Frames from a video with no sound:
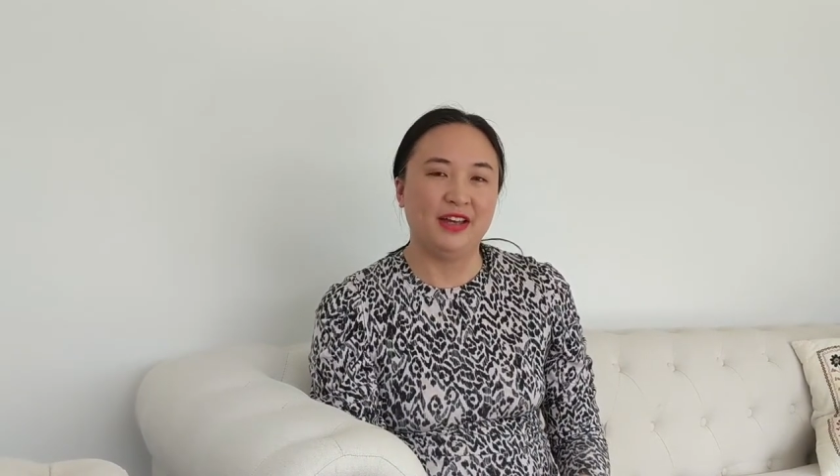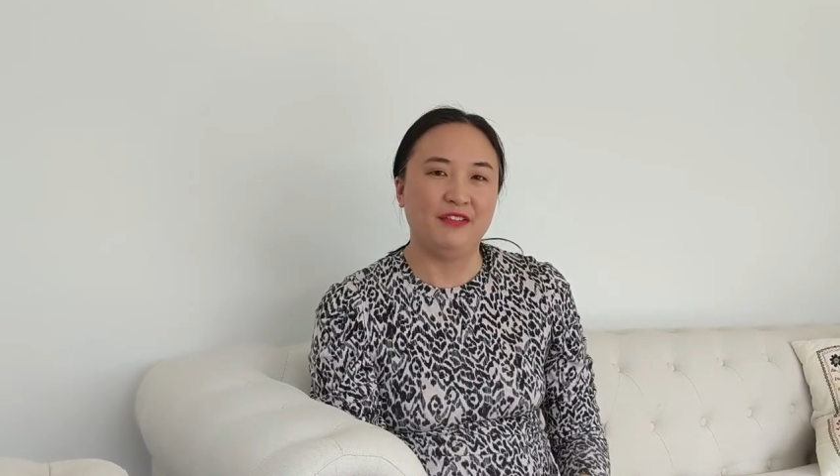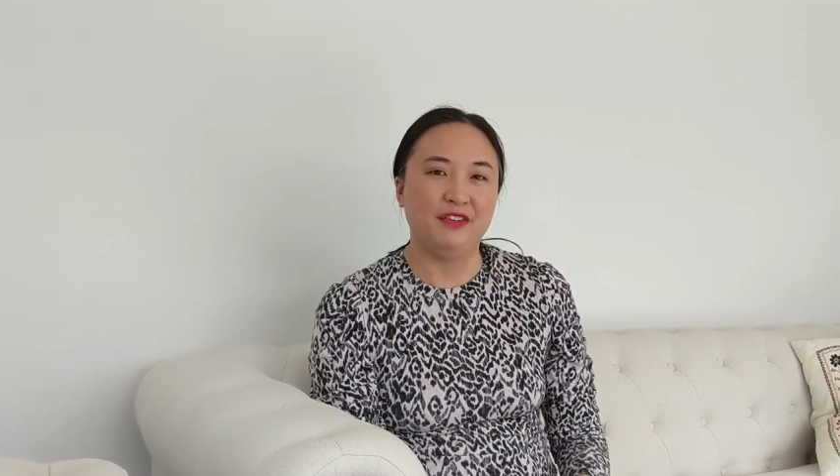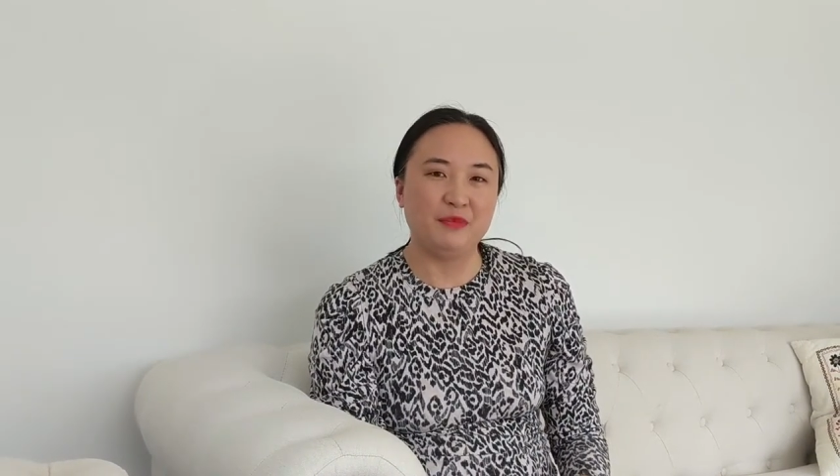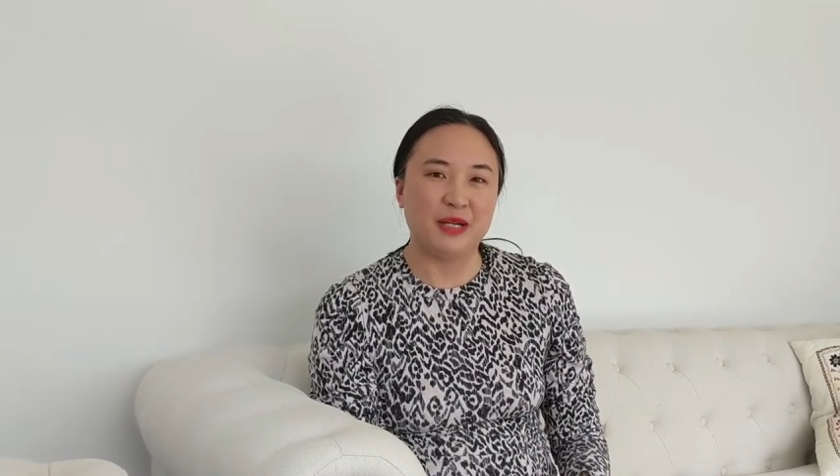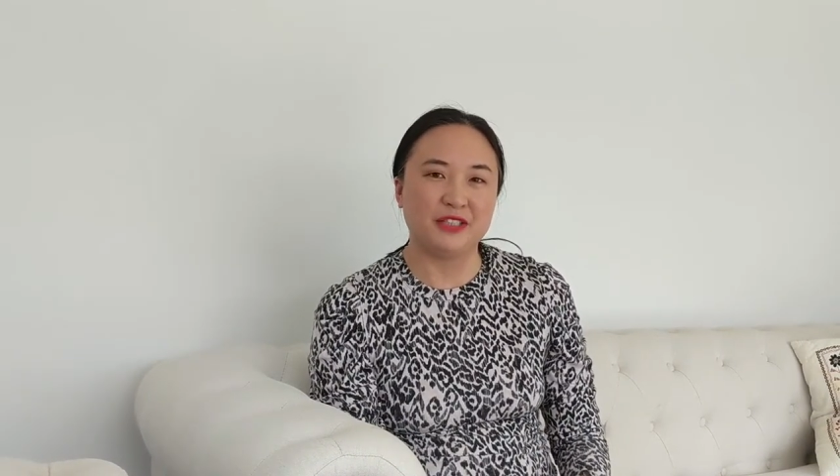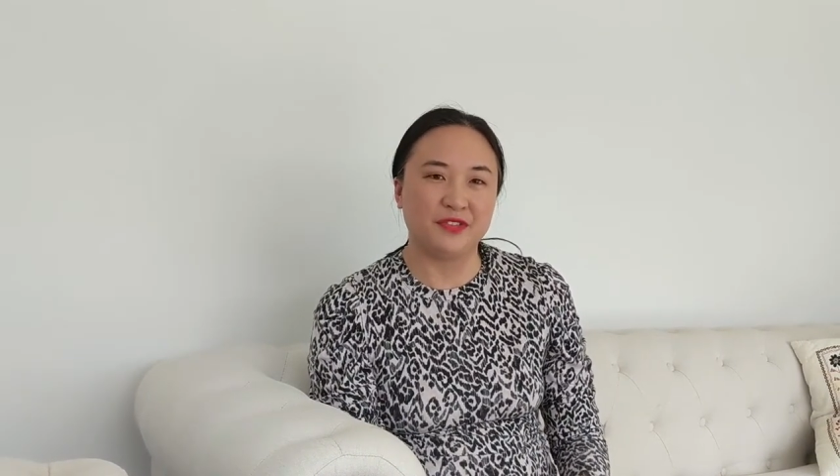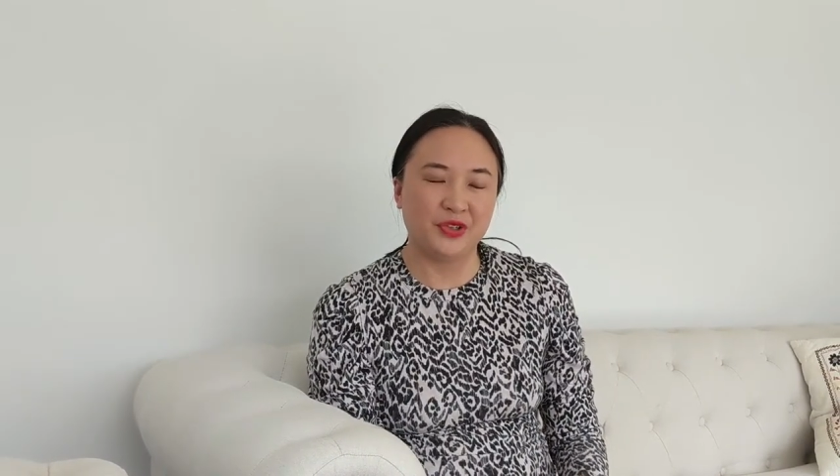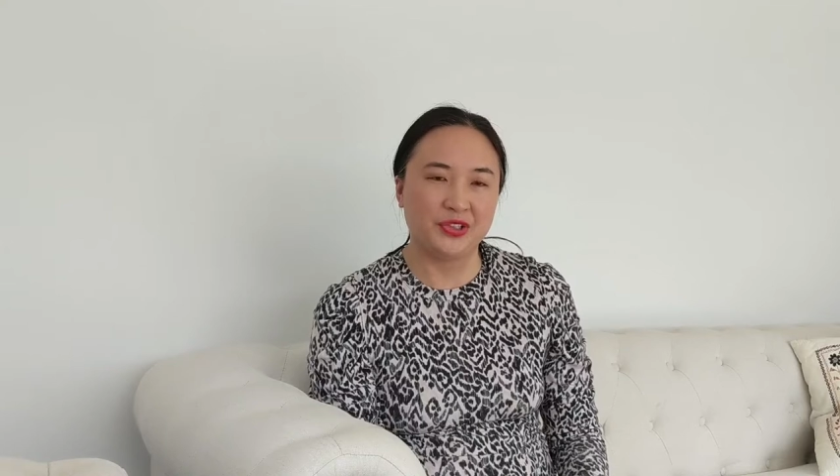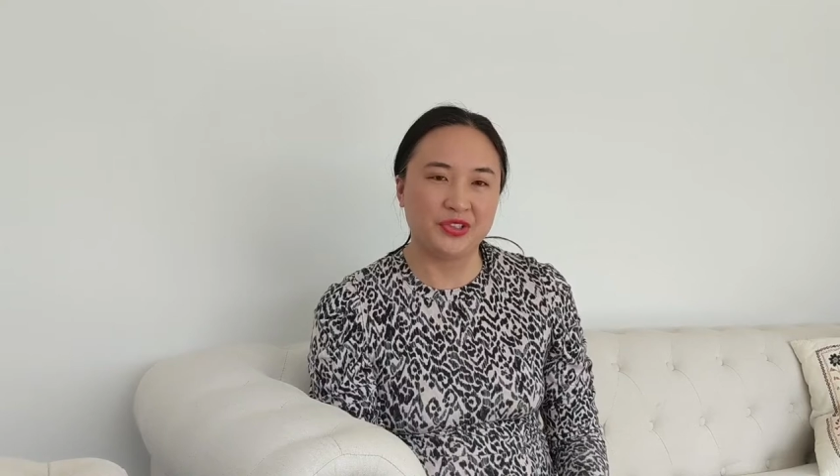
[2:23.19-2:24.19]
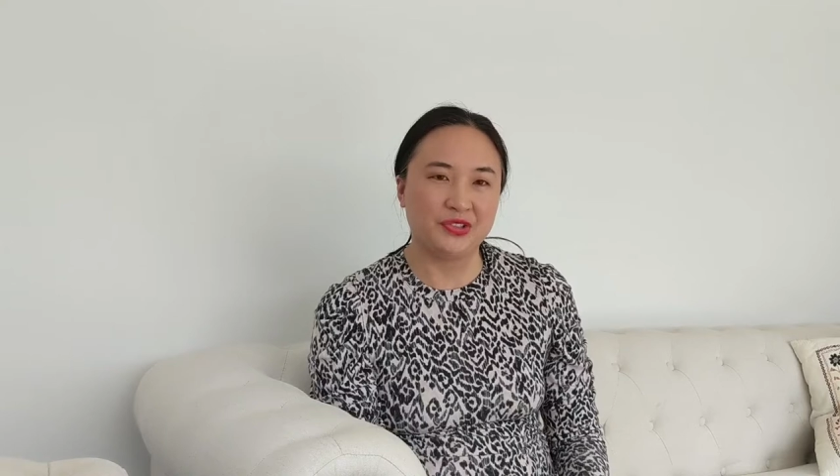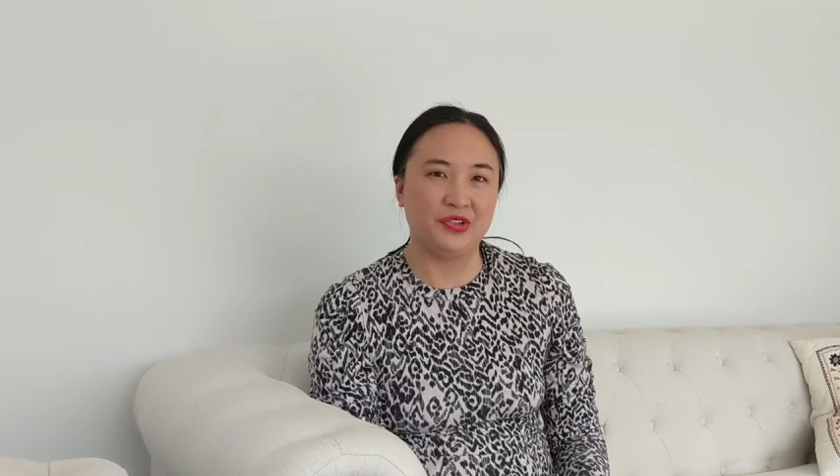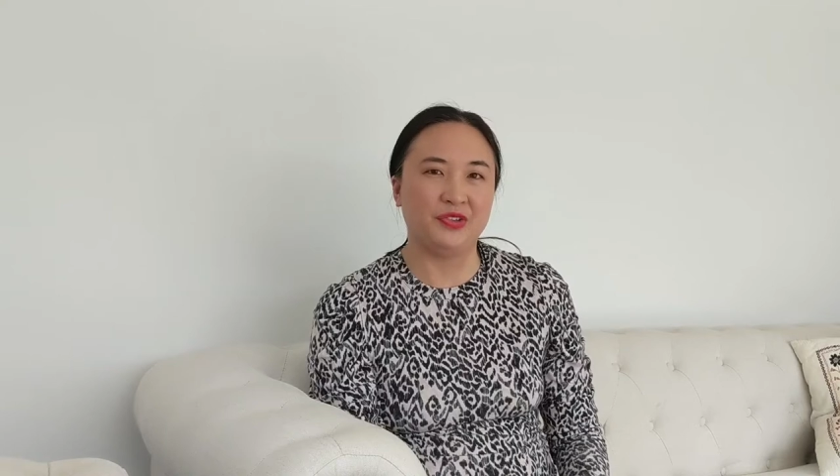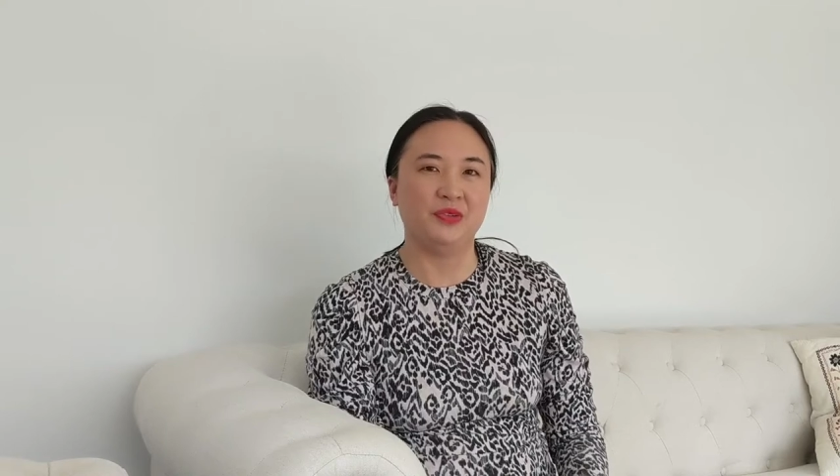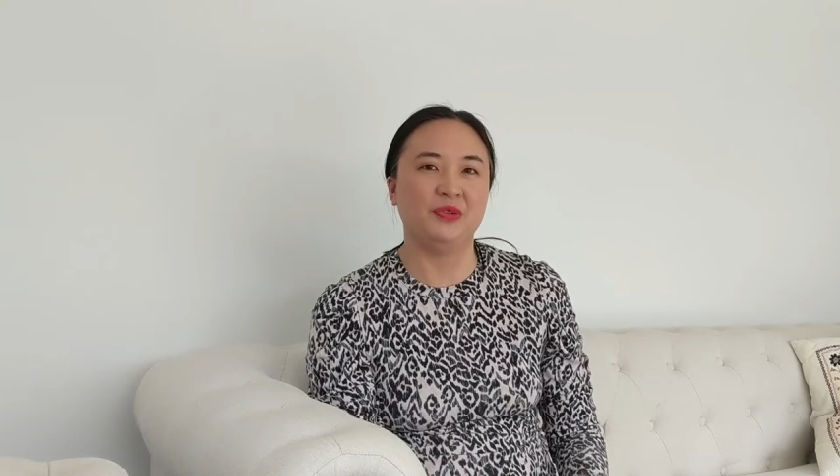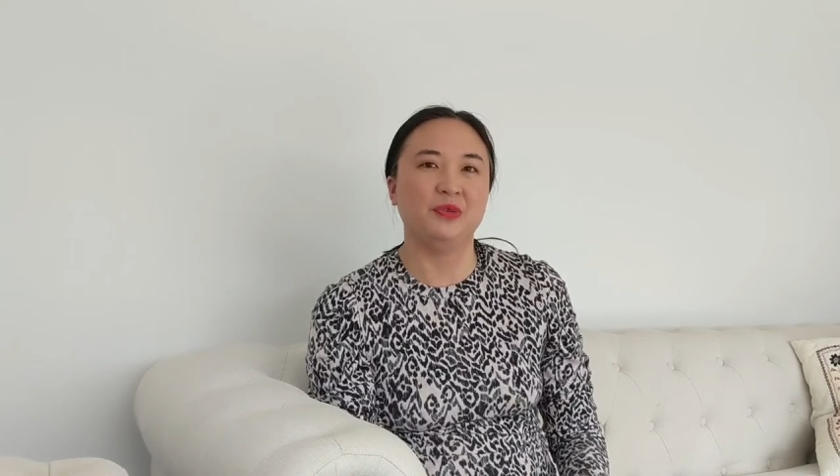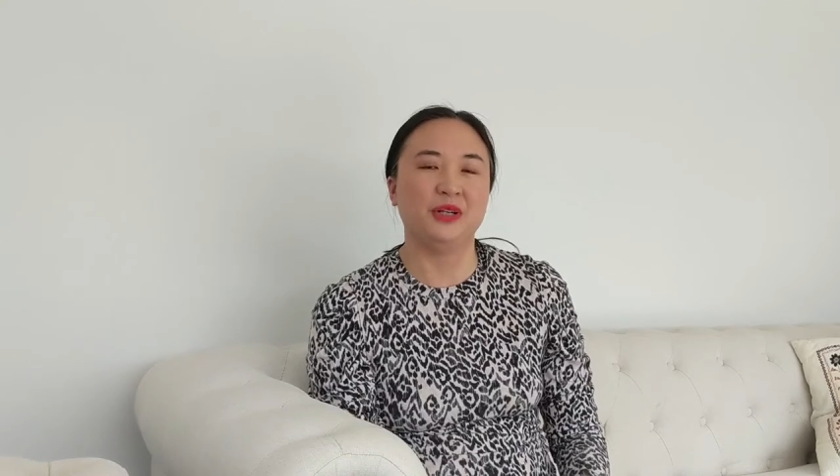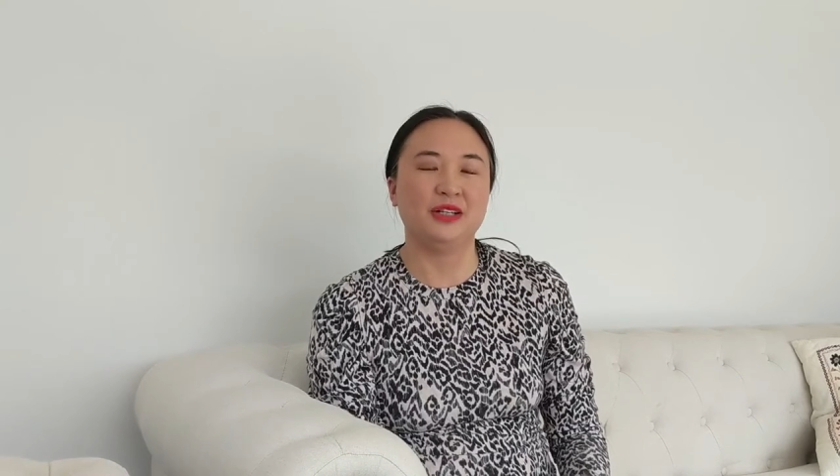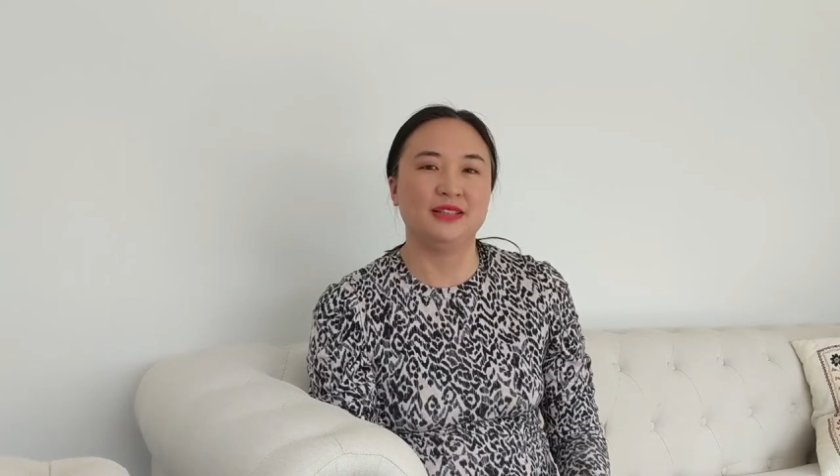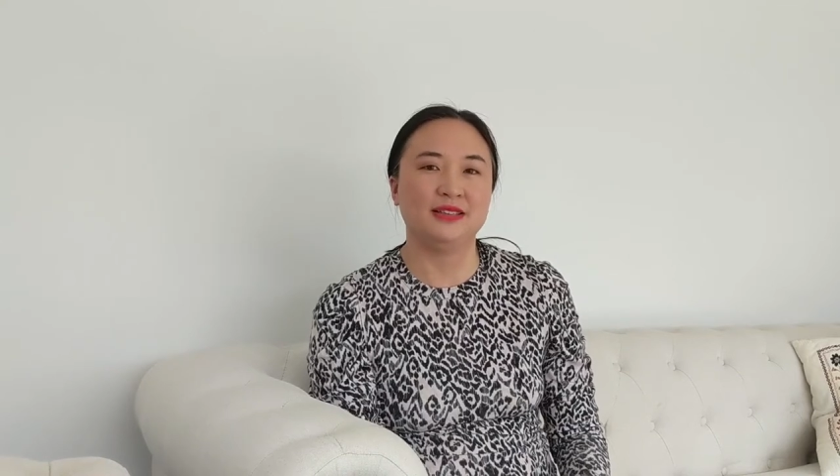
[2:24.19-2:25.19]
very much focused on,
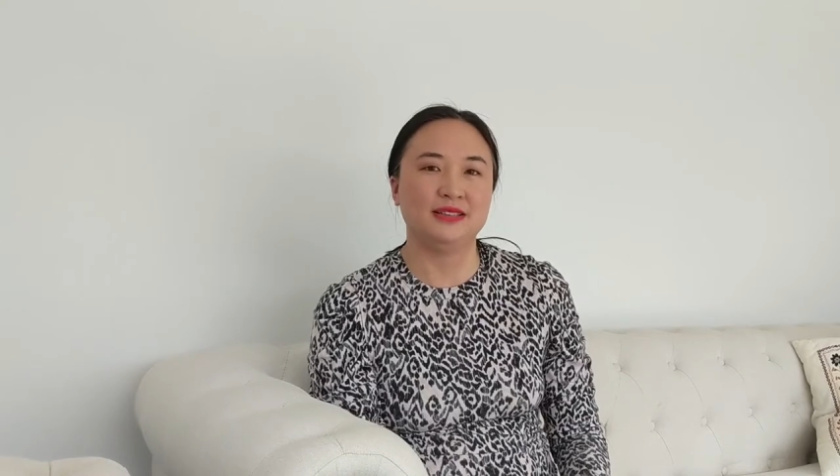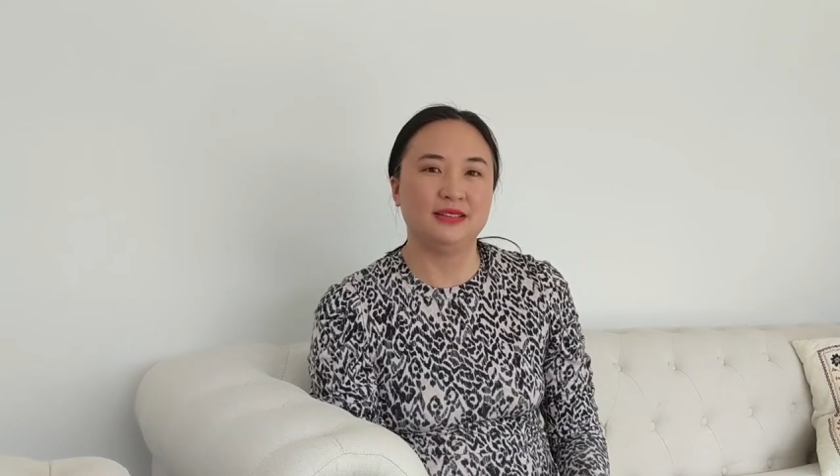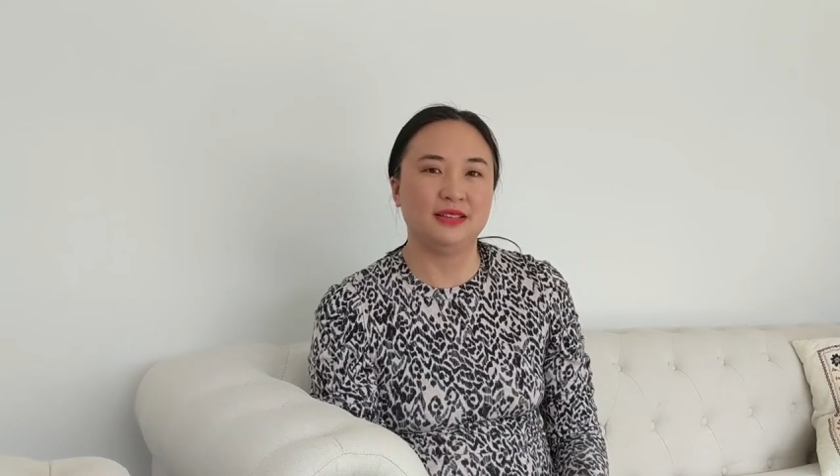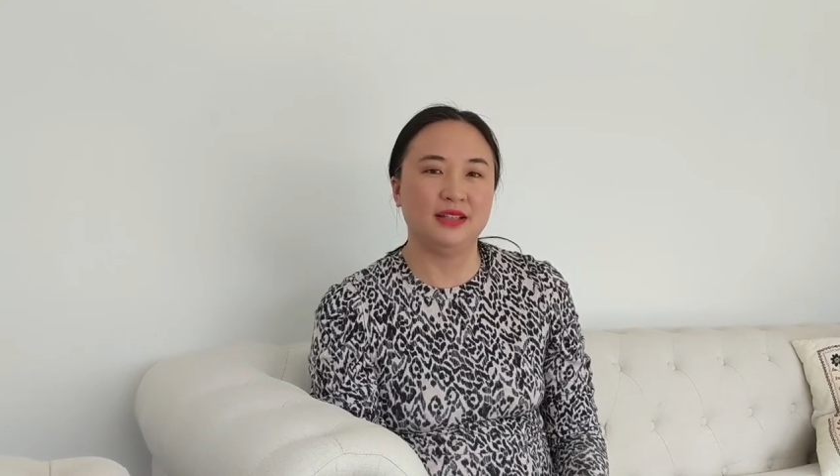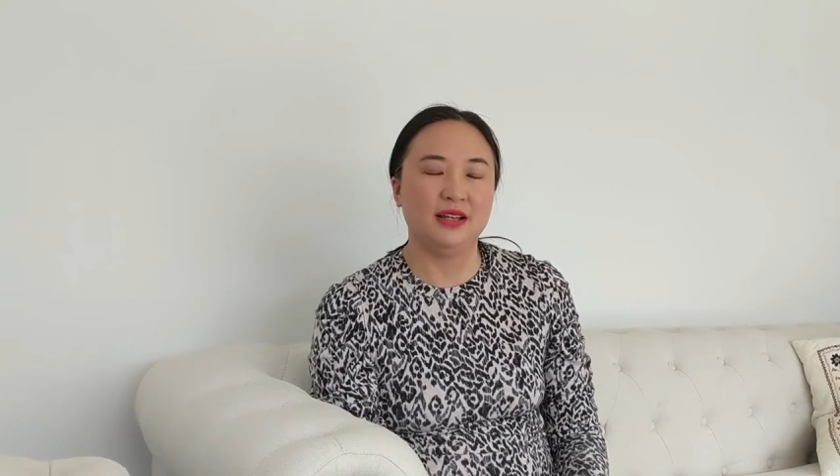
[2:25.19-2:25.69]
whereas